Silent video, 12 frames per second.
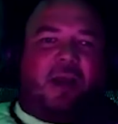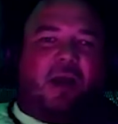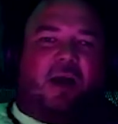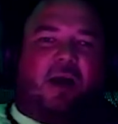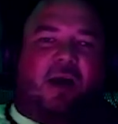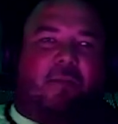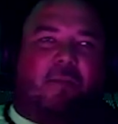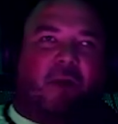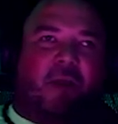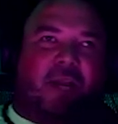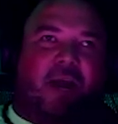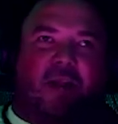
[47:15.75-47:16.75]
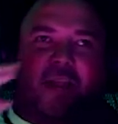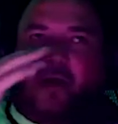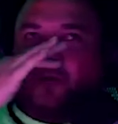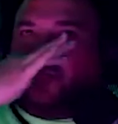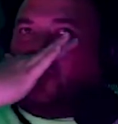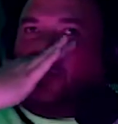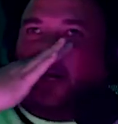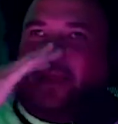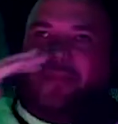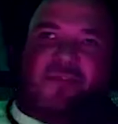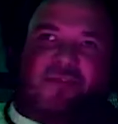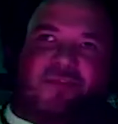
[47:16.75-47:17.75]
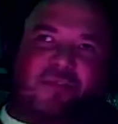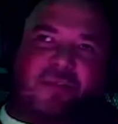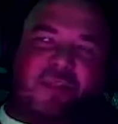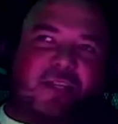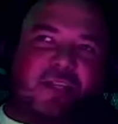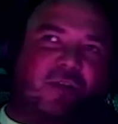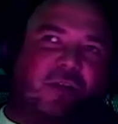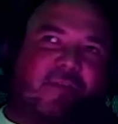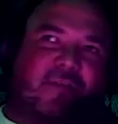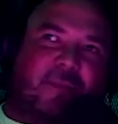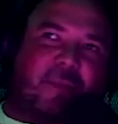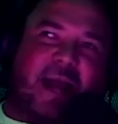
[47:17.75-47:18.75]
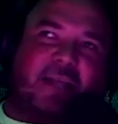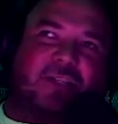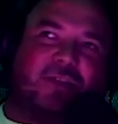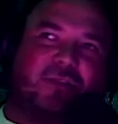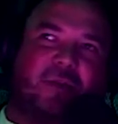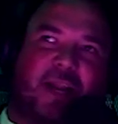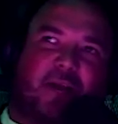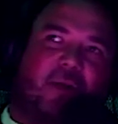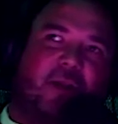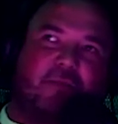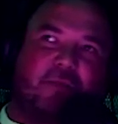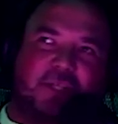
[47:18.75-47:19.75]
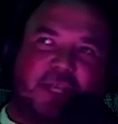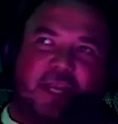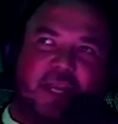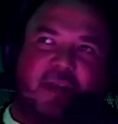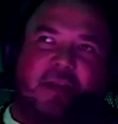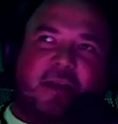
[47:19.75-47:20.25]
On county council, I'm not sure if it passed through, but I know it was in,